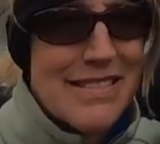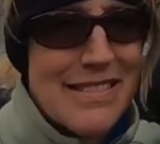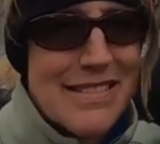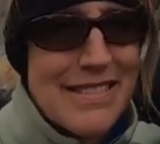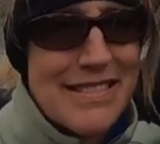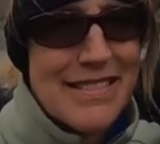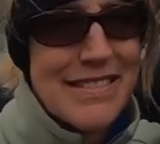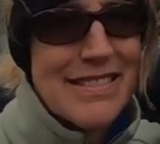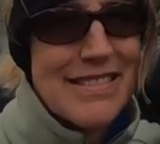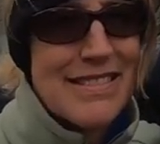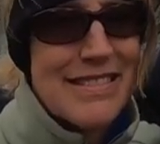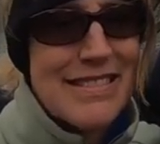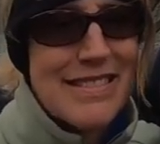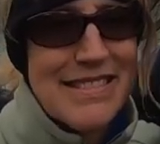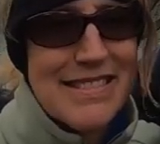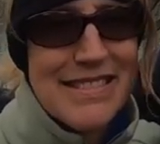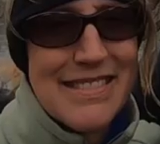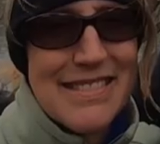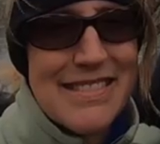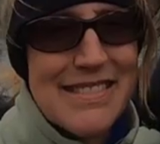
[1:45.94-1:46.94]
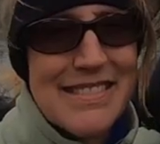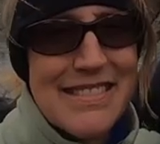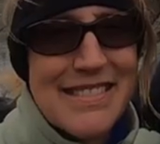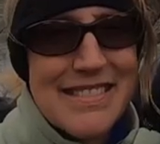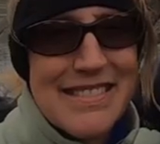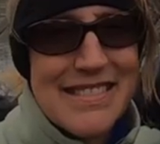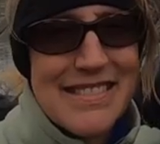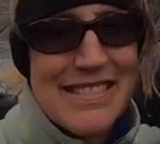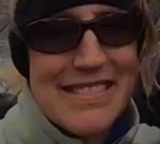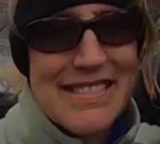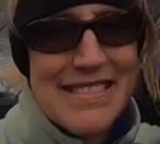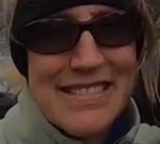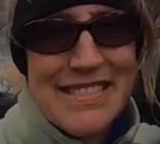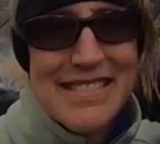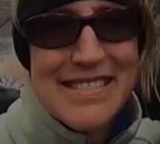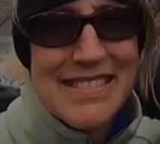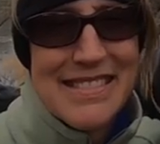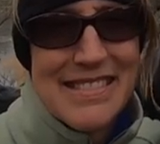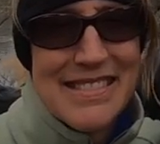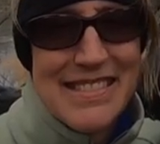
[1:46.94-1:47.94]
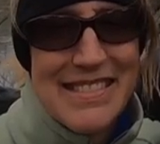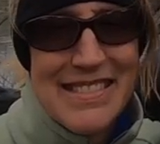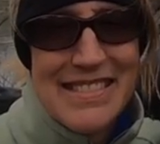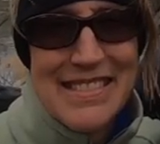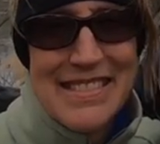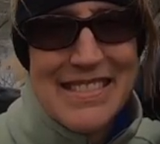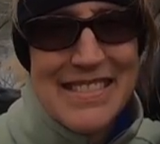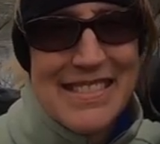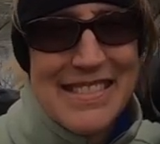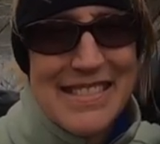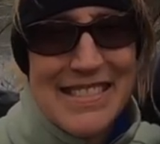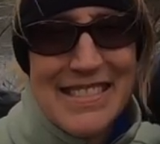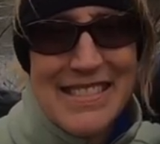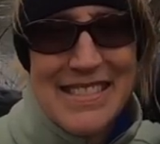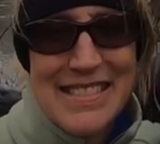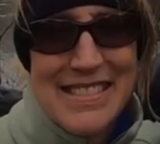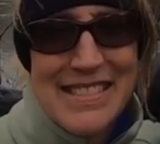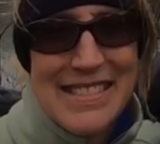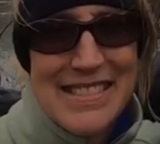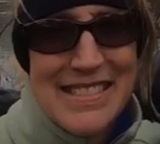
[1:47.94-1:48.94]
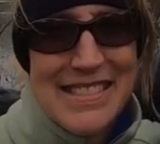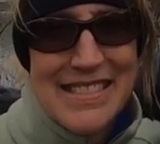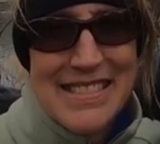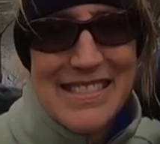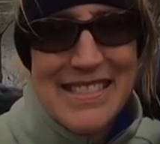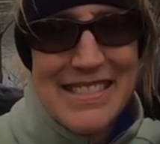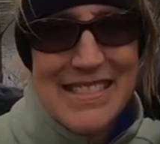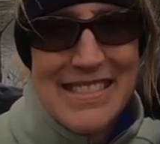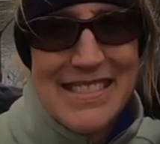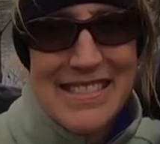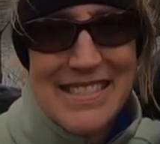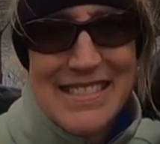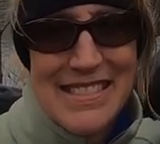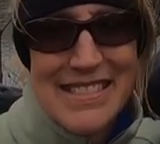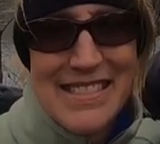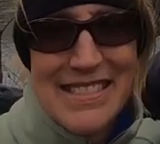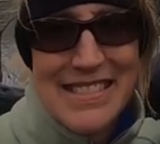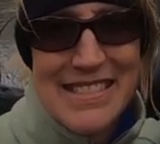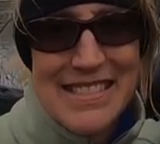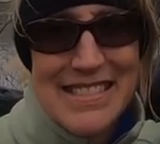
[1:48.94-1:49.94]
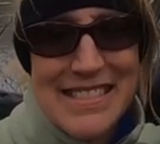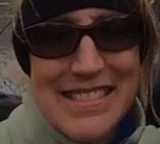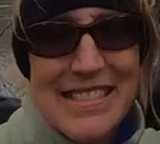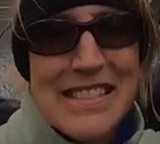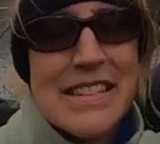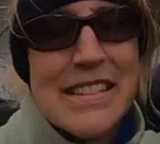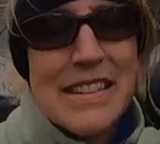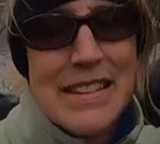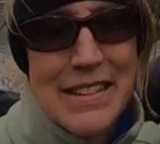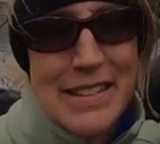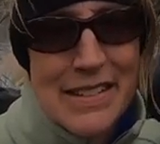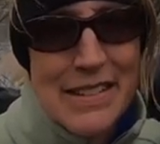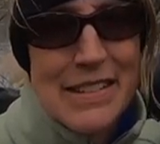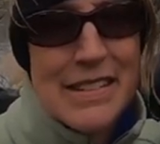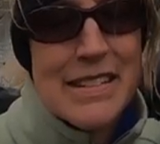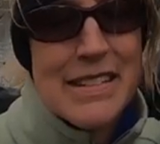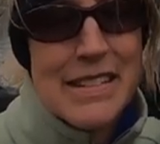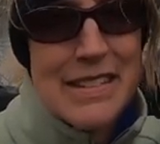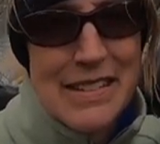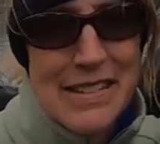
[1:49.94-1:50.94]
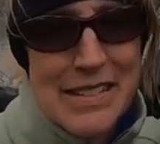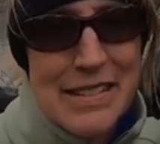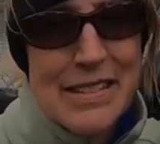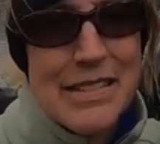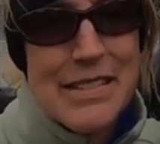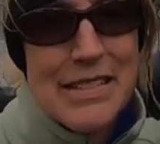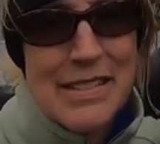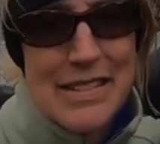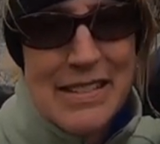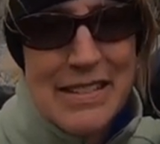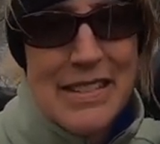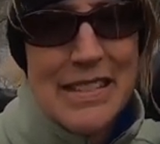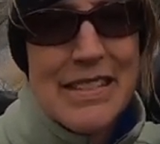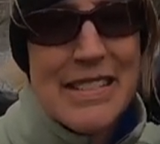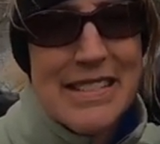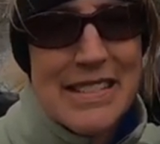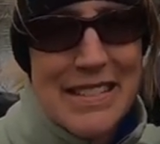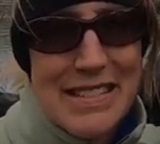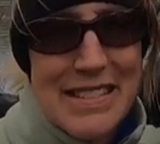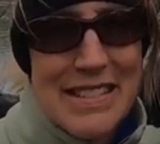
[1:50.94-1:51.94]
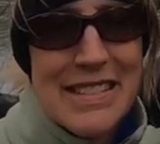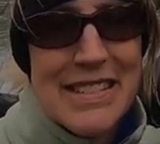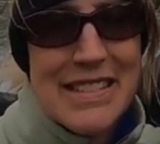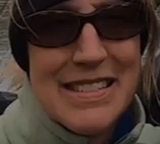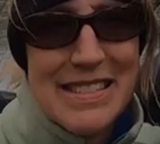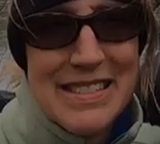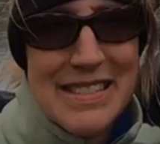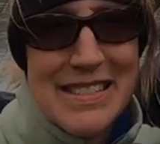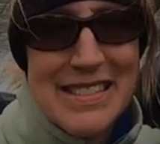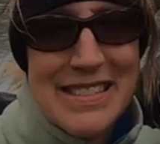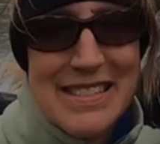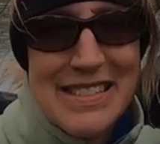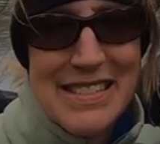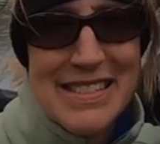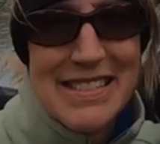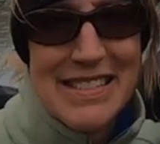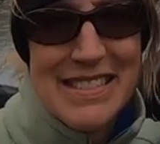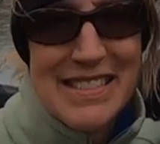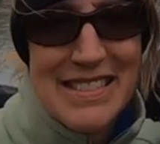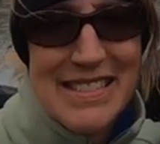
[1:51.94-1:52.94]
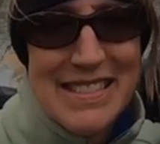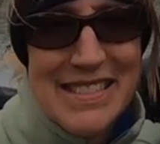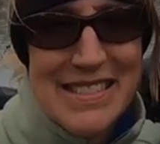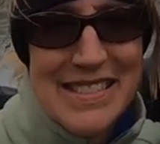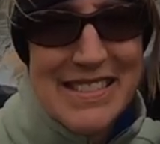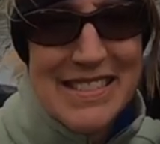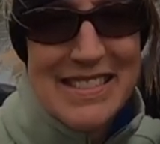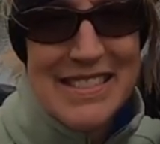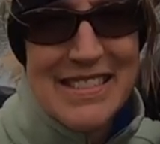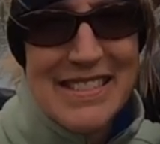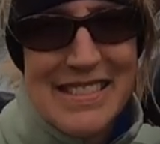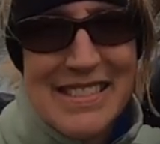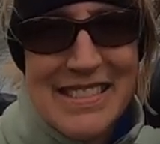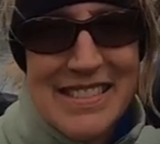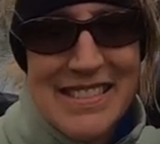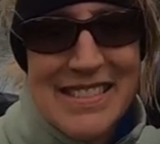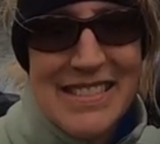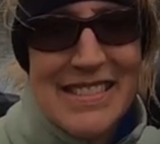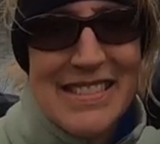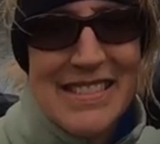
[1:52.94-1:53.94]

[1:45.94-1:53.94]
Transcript: (silent)